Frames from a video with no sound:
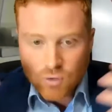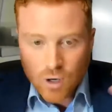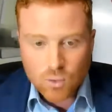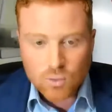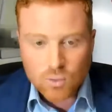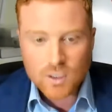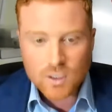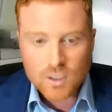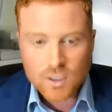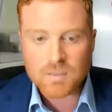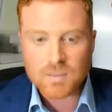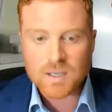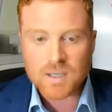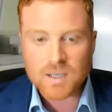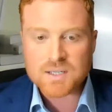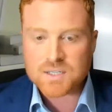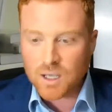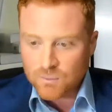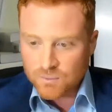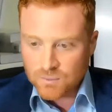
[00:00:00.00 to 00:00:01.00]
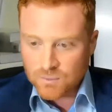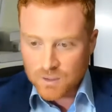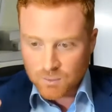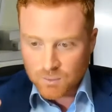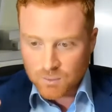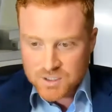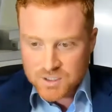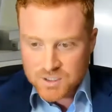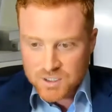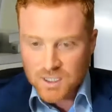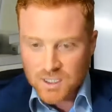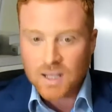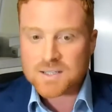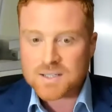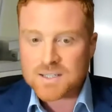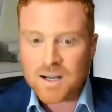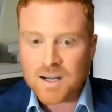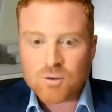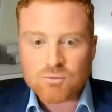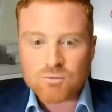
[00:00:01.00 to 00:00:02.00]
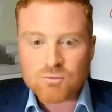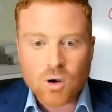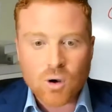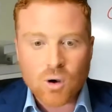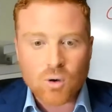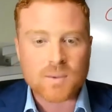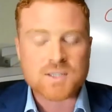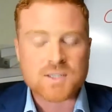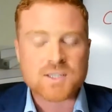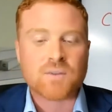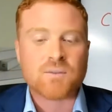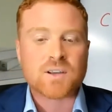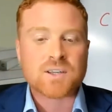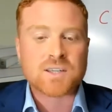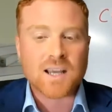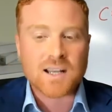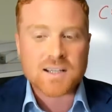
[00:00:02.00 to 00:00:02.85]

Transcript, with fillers: enrolling myself. And I want you to get, I started enrolling myself.